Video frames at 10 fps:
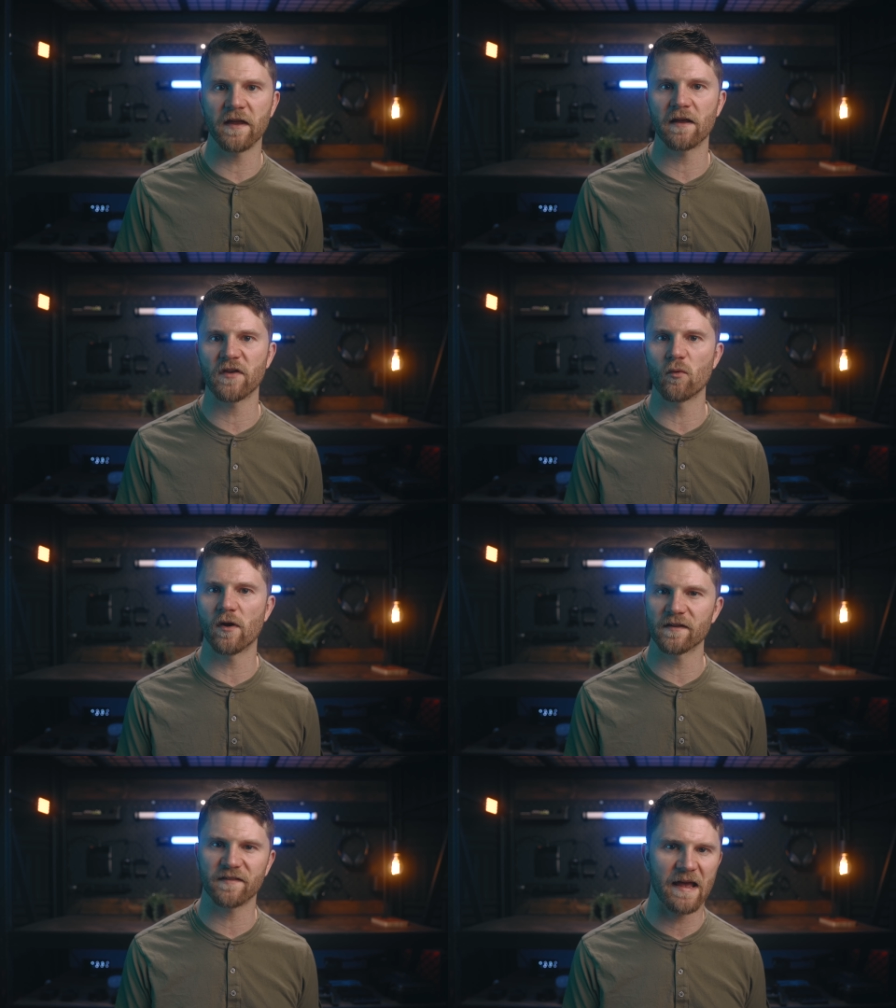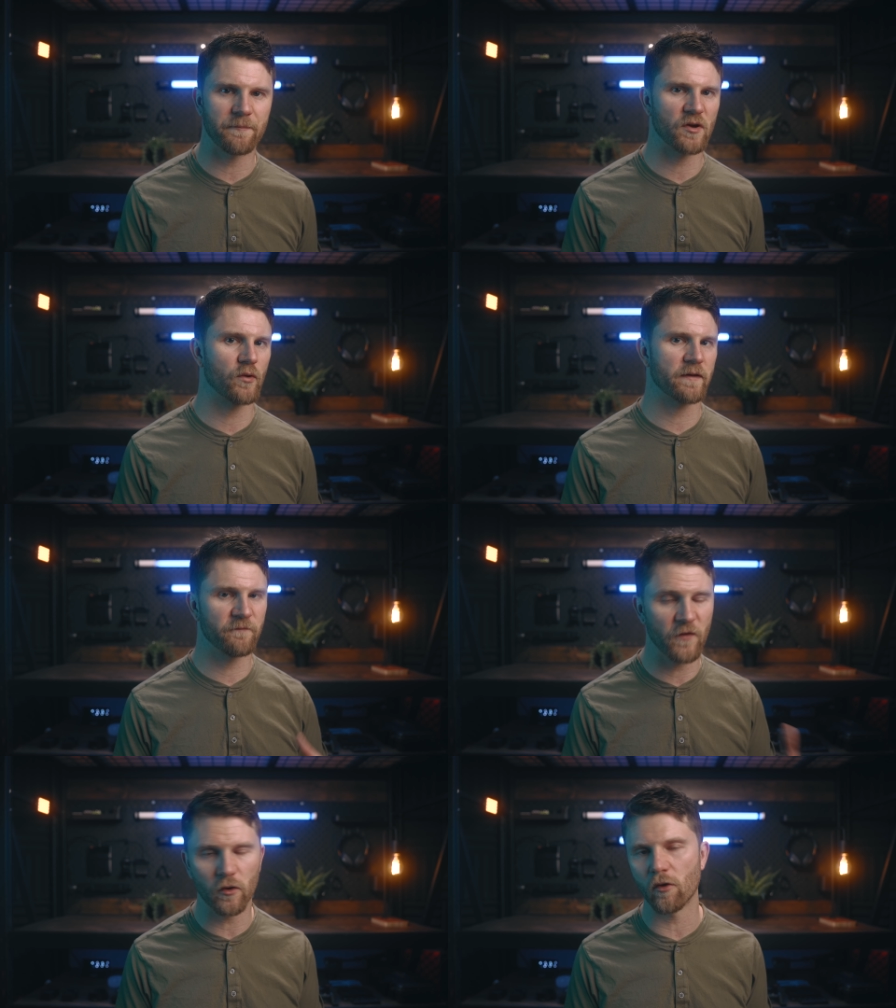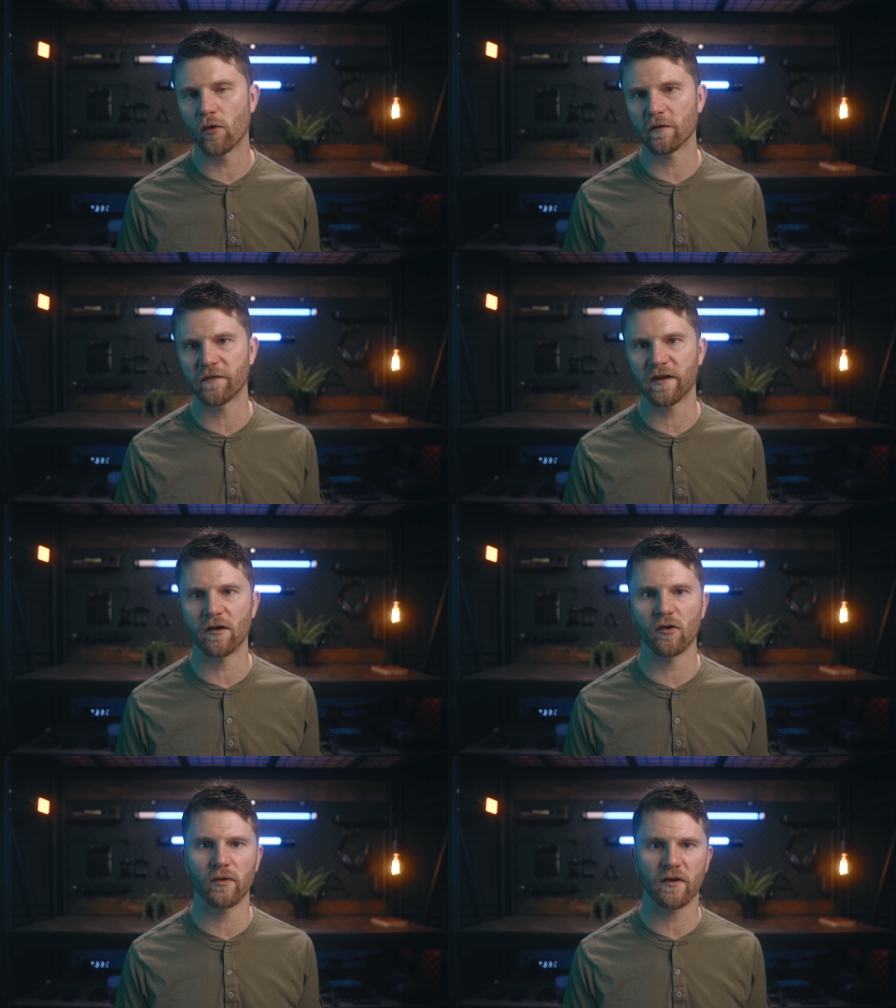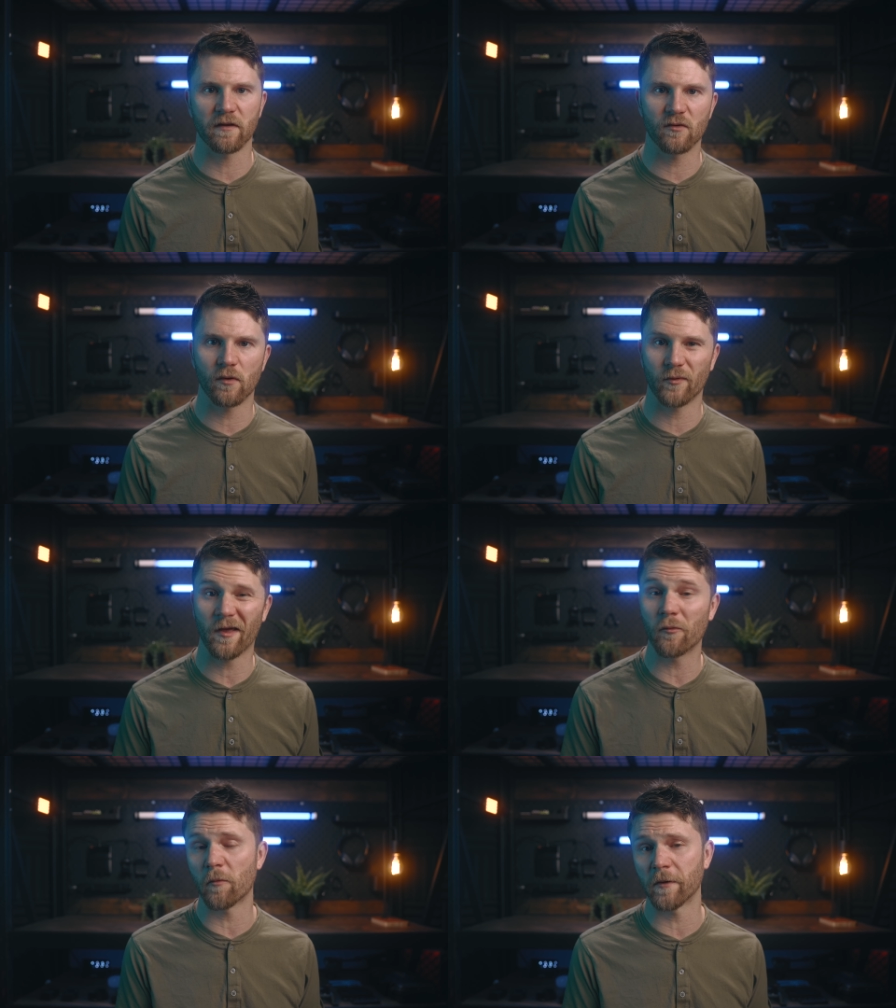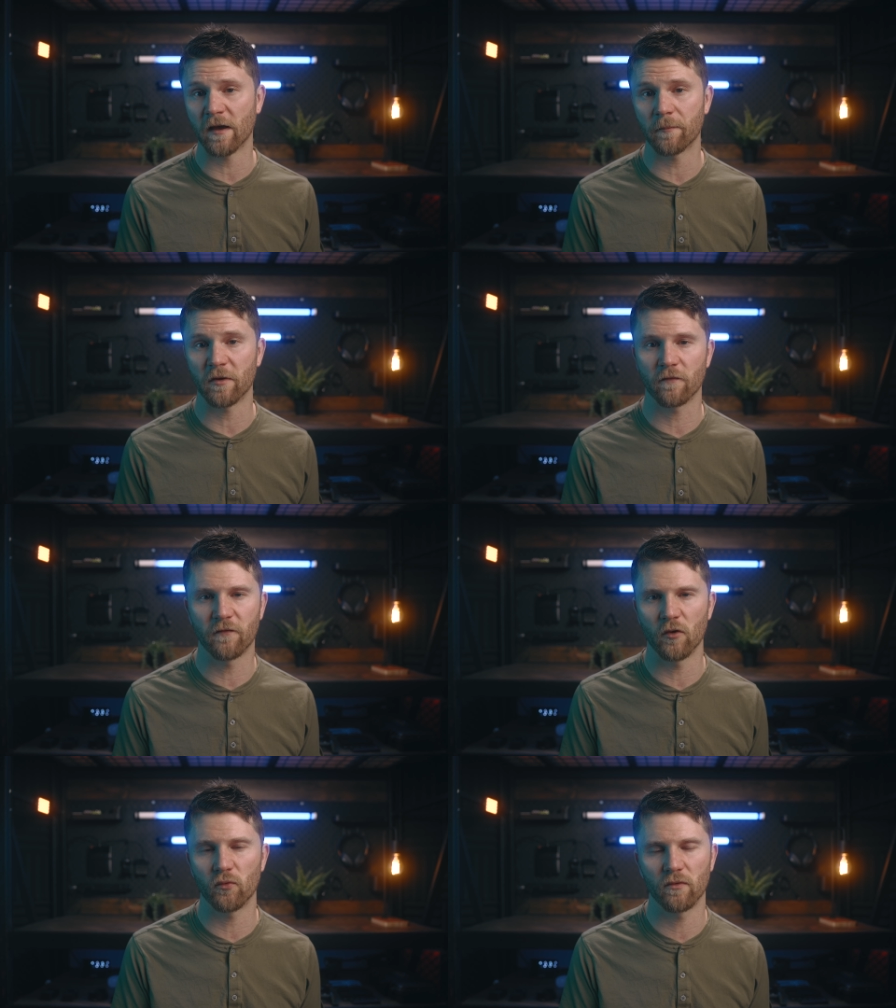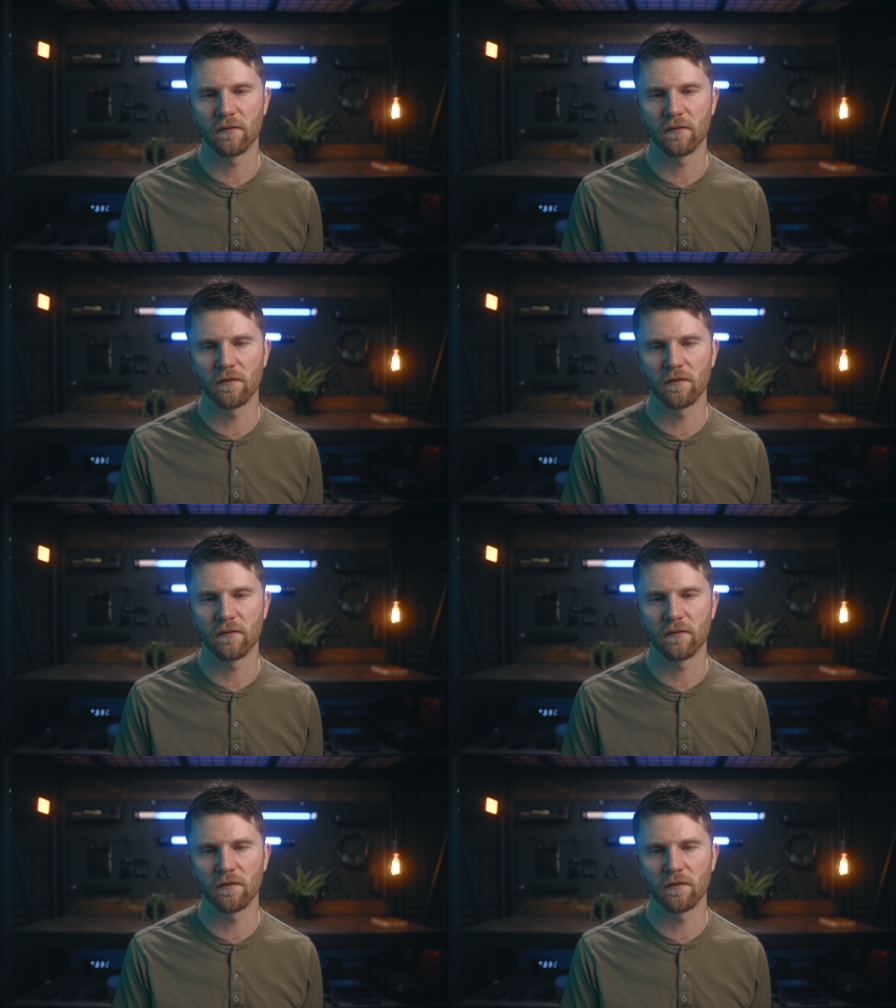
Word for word: that if you want to snap a quick photo or a video, you can do it without opening up your phone.